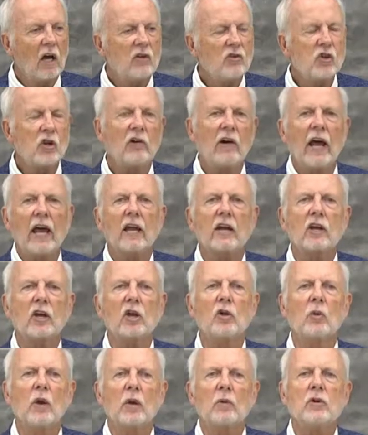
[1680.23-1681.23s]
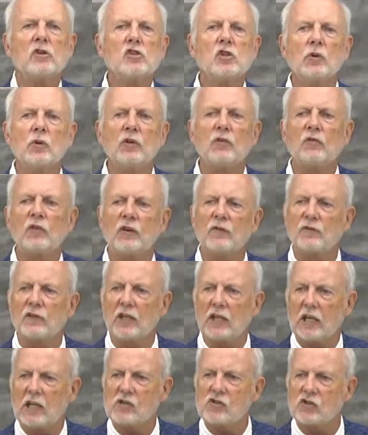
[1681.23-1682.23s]
Jill had a good one. When she was
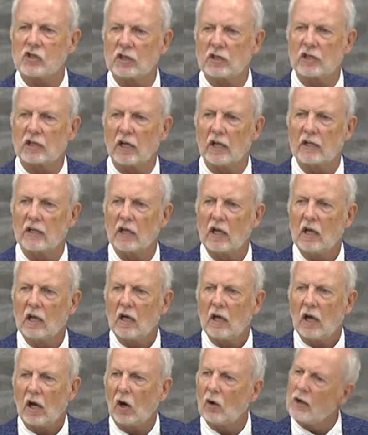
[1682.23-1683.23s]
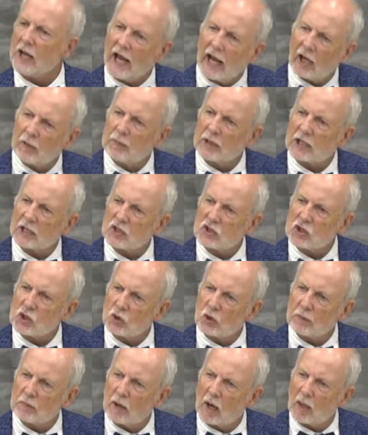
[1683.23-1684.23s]
15, she said, "Oh, Dad, because
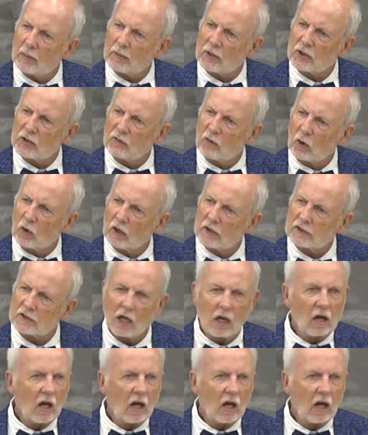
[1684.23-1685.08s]
you and Mom are divorced,